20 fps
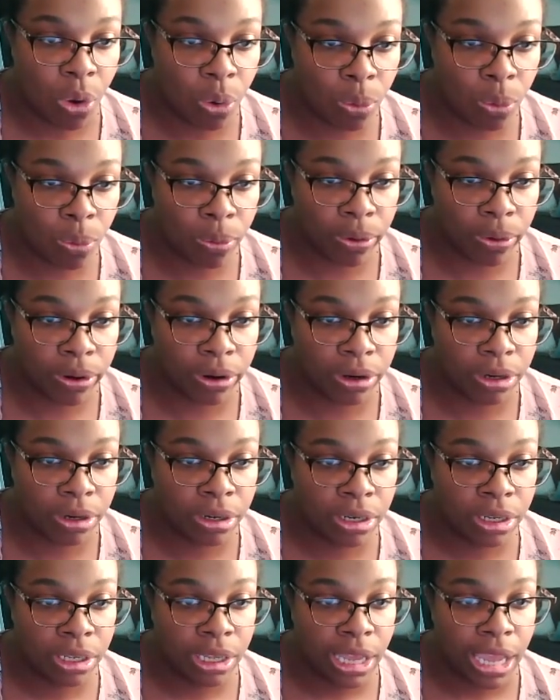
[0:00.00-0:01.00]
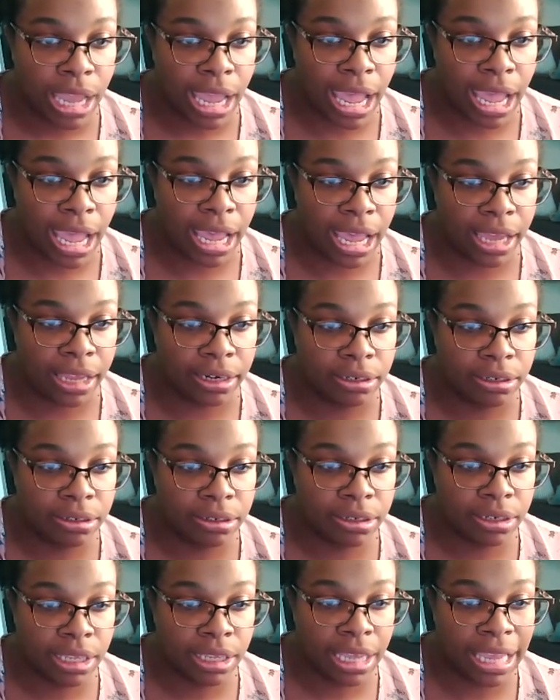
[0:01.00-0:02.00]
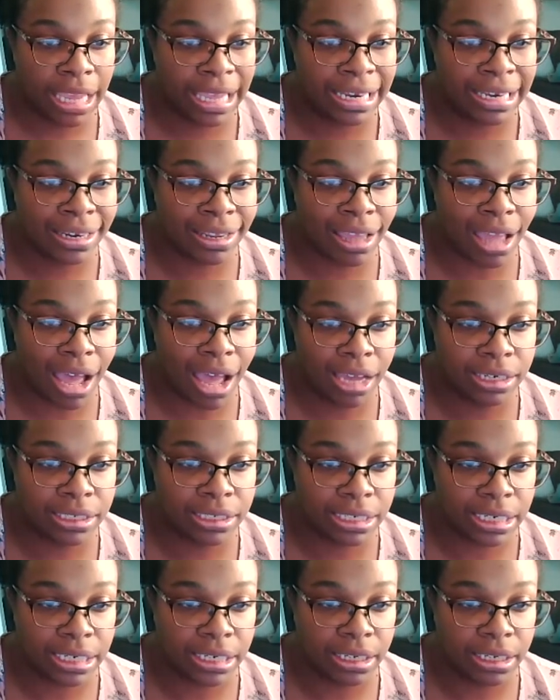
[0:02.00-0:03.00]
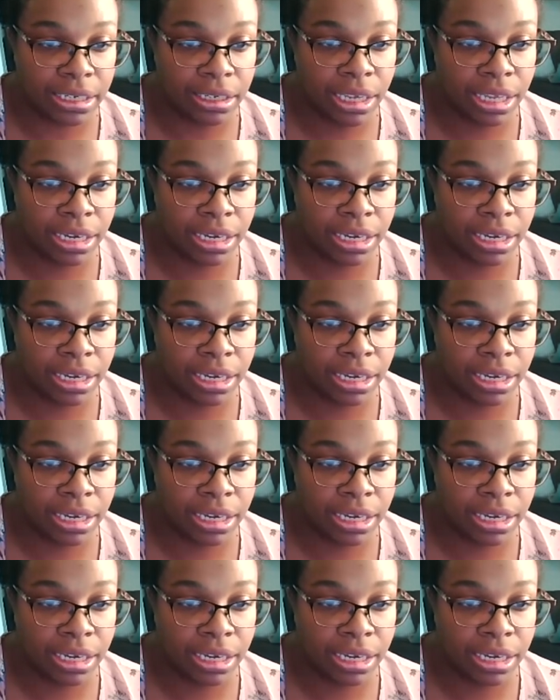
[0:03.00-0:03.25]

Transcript: or at in Gandhi